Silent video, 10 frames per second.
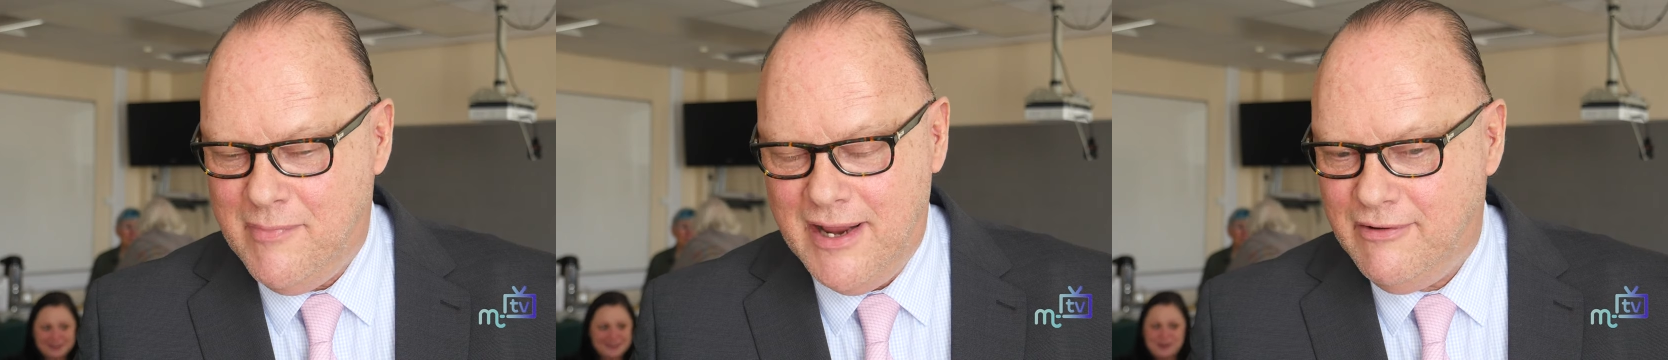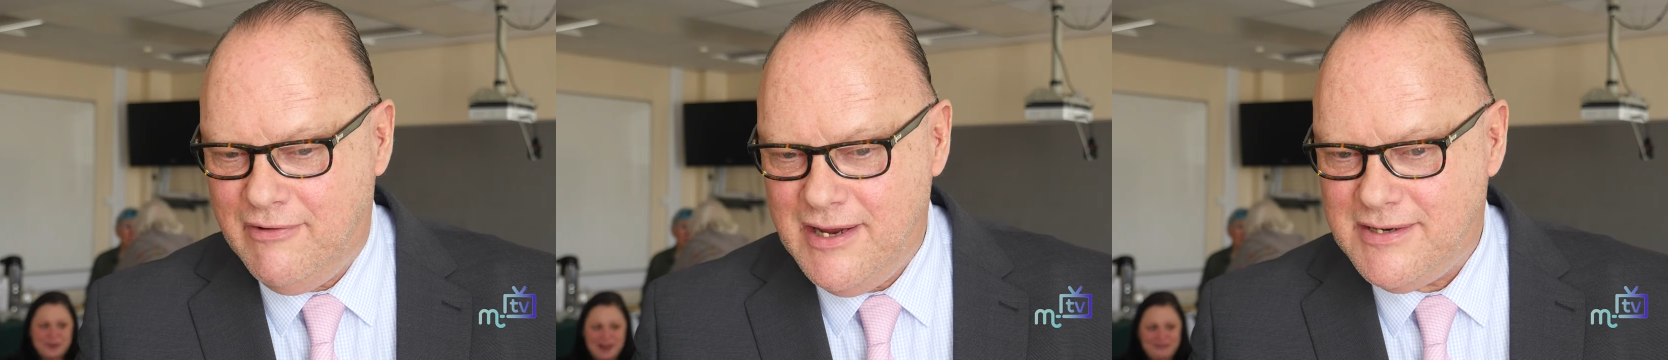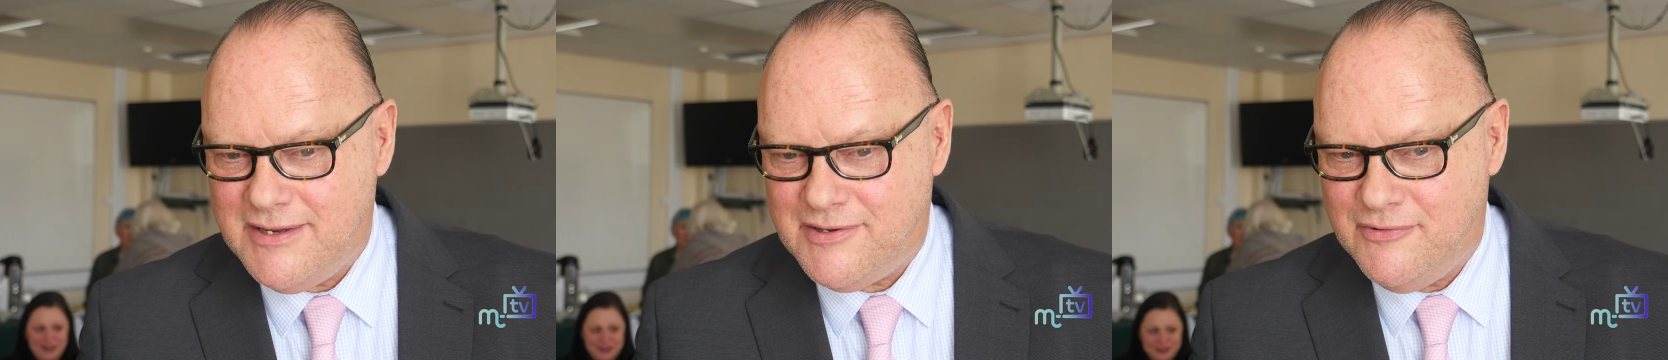Speaker 1: many
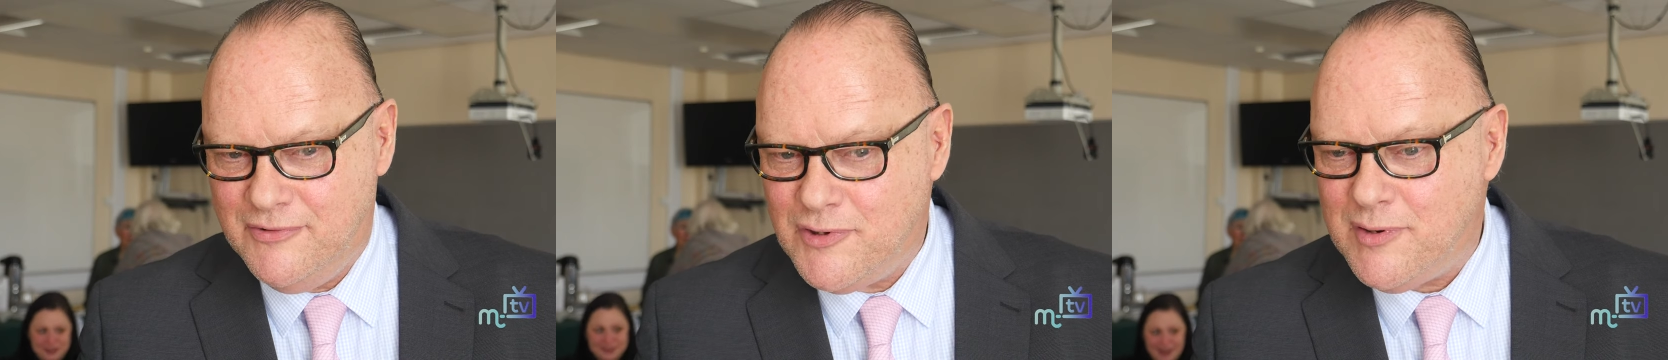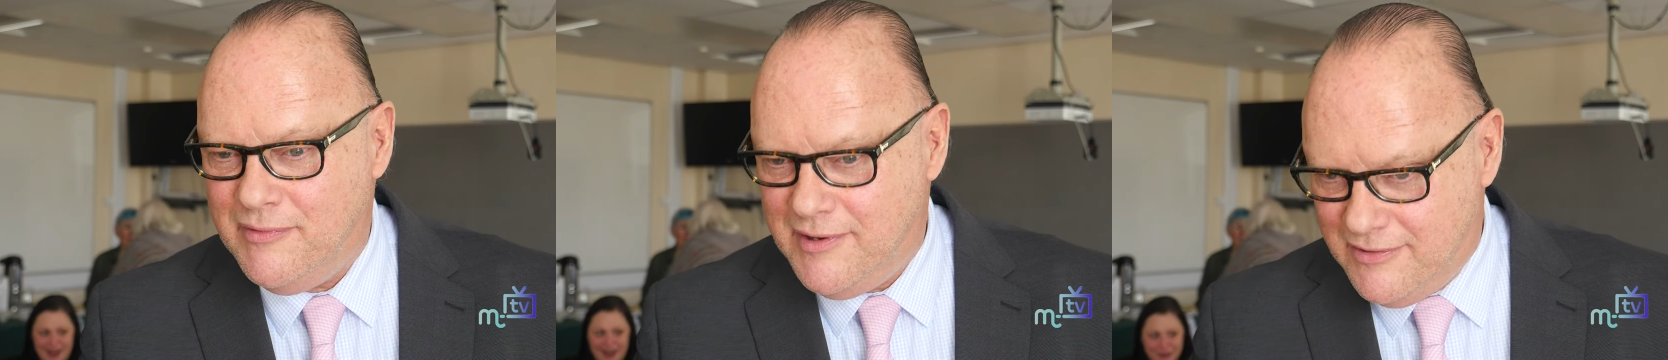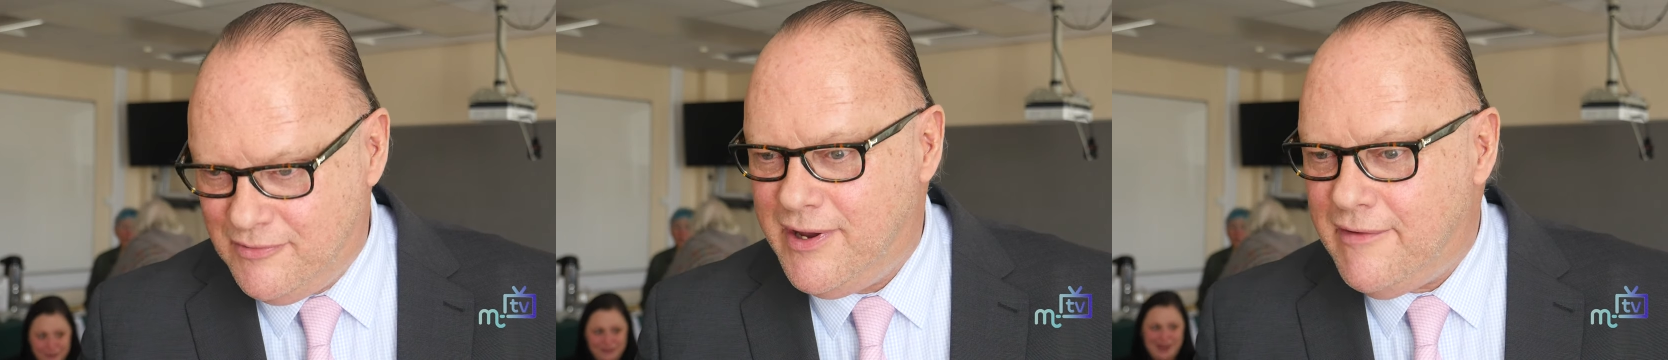reasons, to do
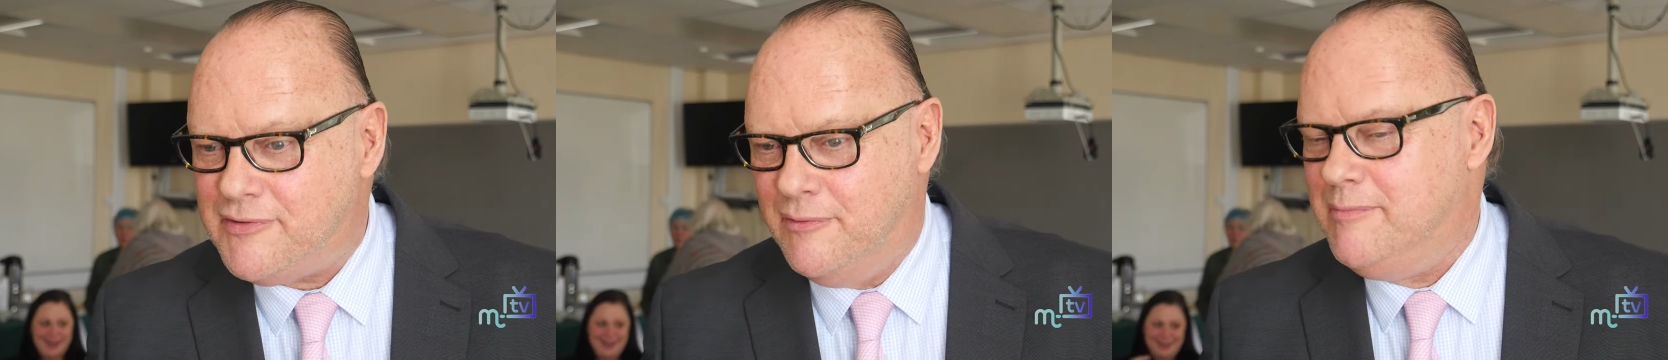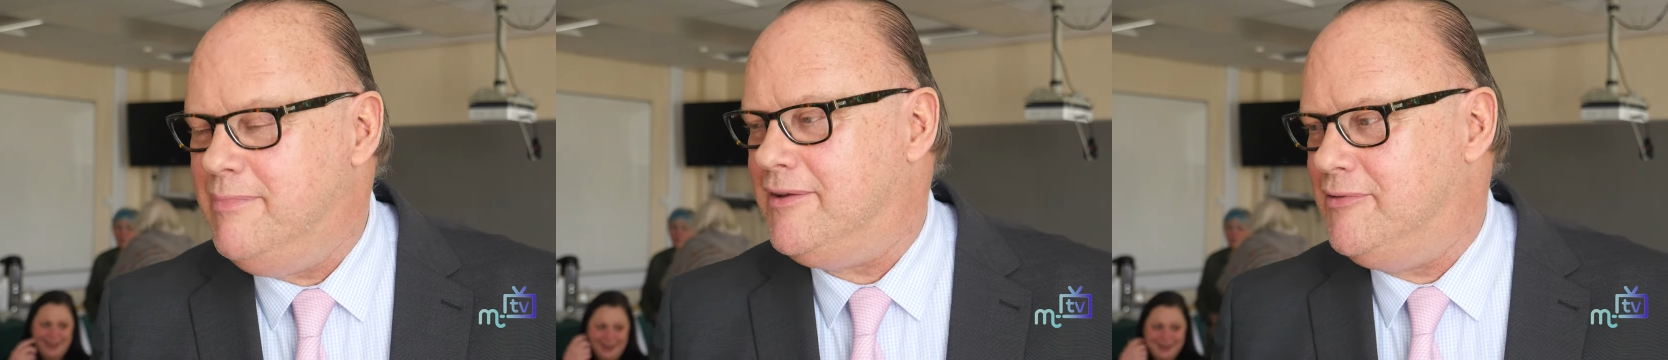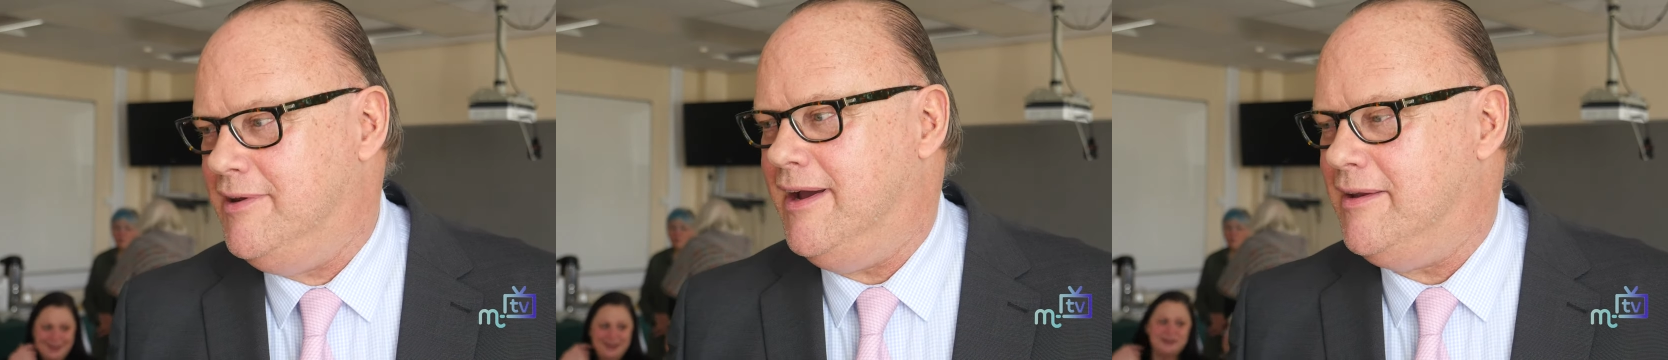something, to give something back
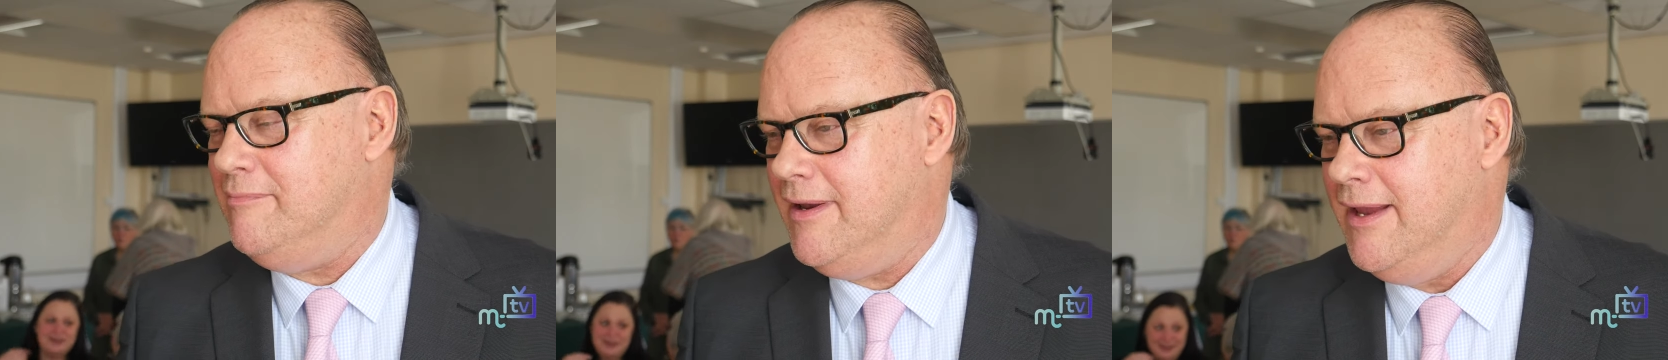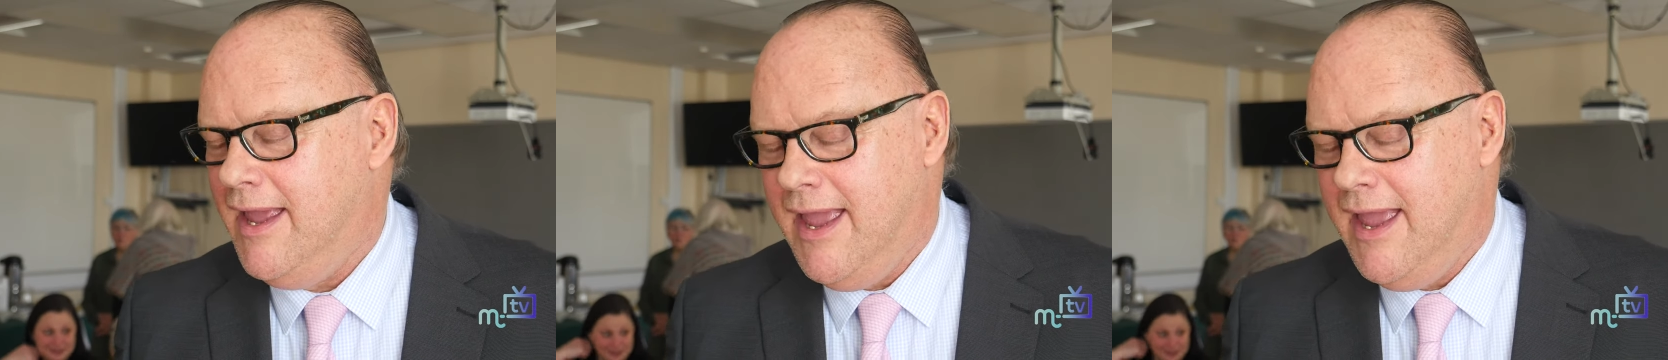to the Isle of Man.